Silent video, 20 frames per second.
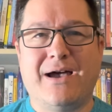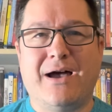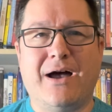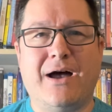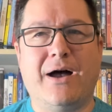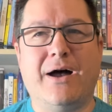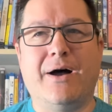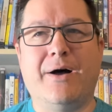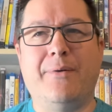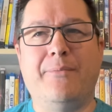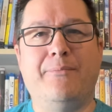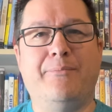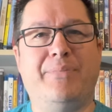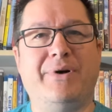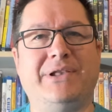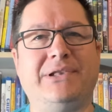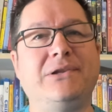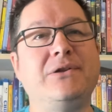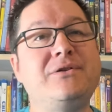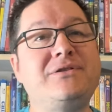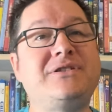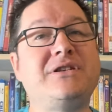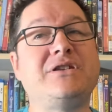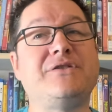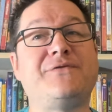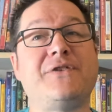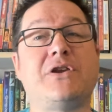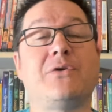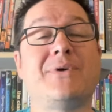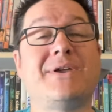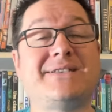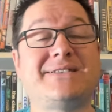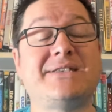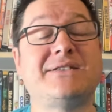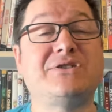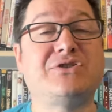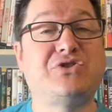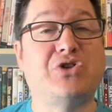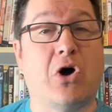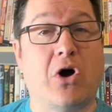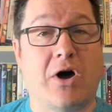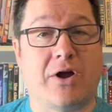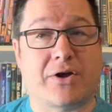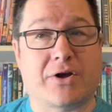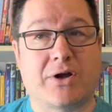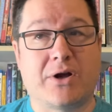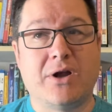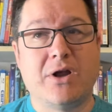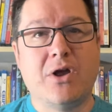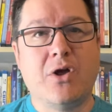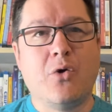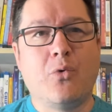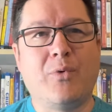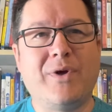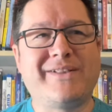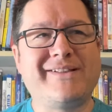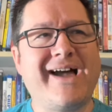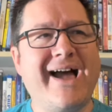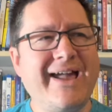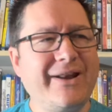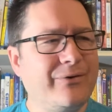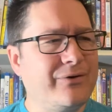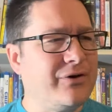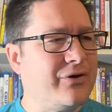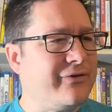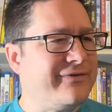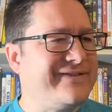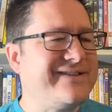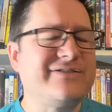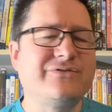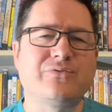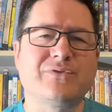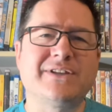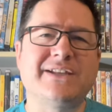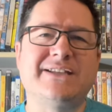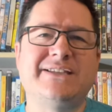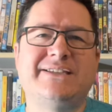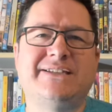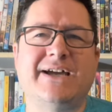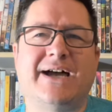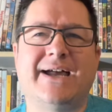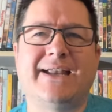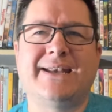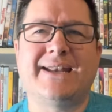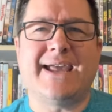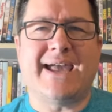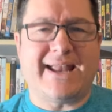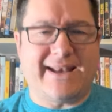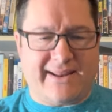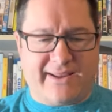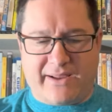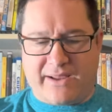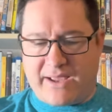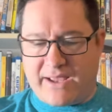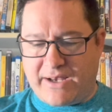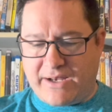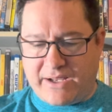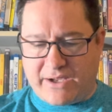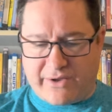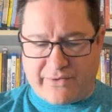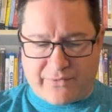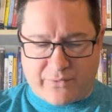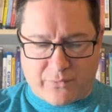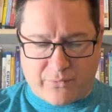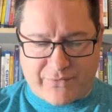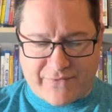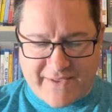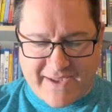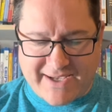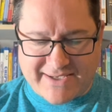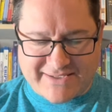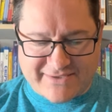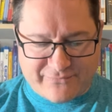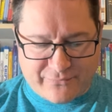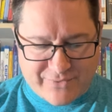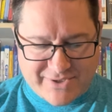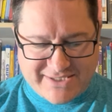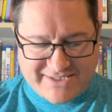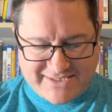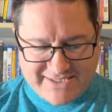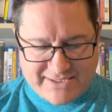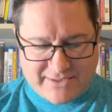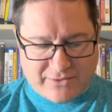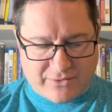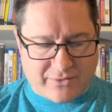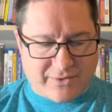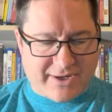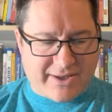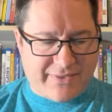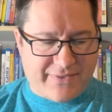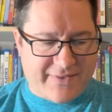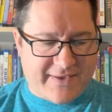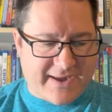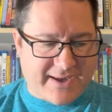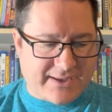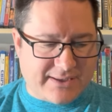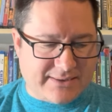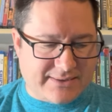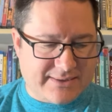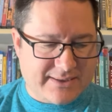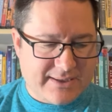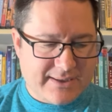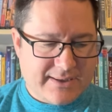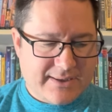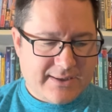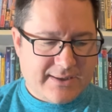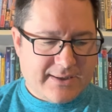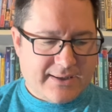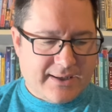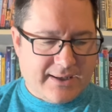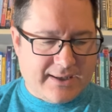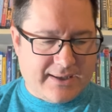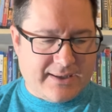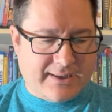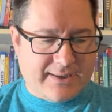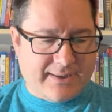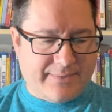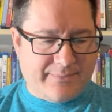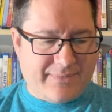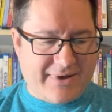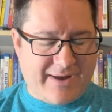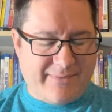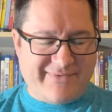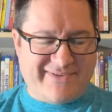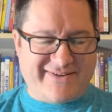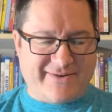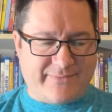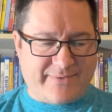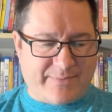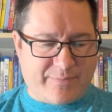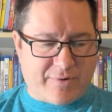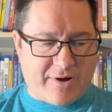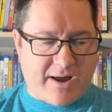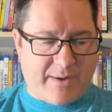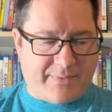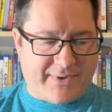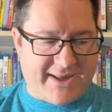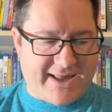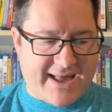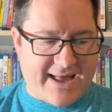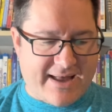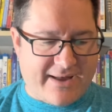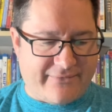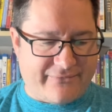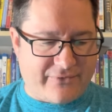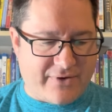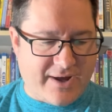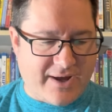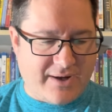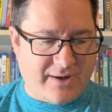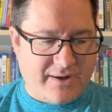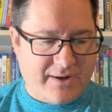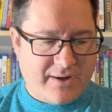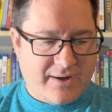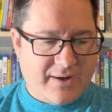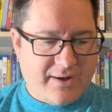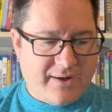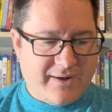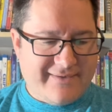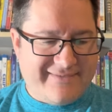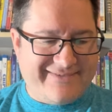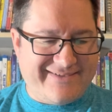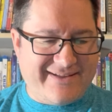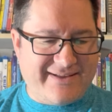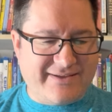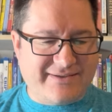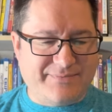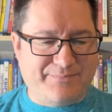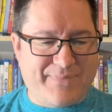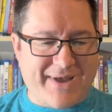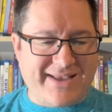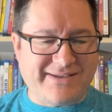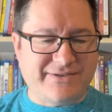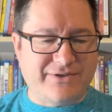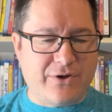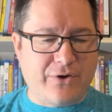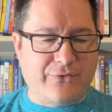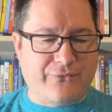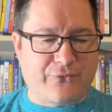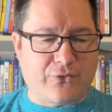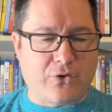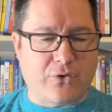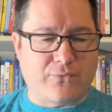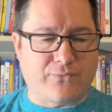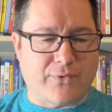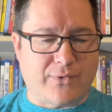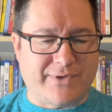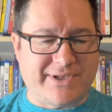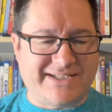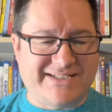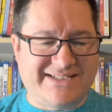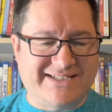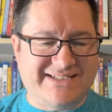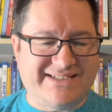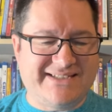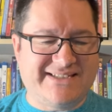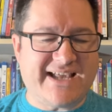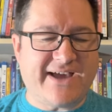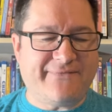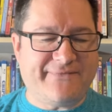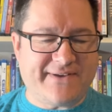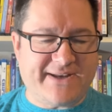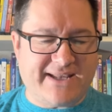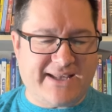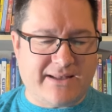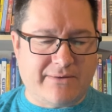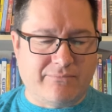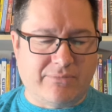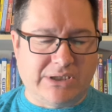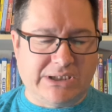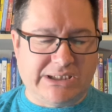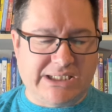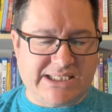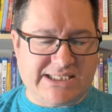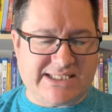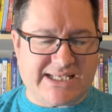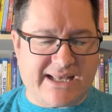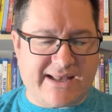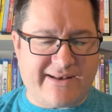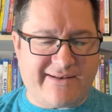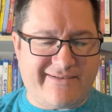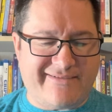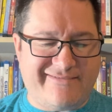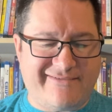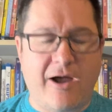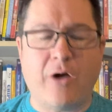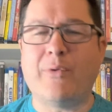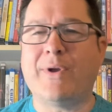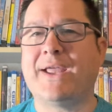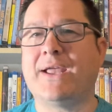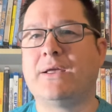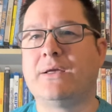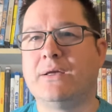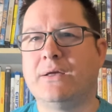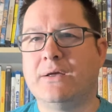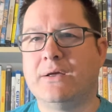Um, but Lucy DeVito is his daughter, which I don't know if she's really done any any other things. If we've seen her in things, um, I'm sure we probably have, right? She is best known for her role as Stephanie in Melissa and Joey.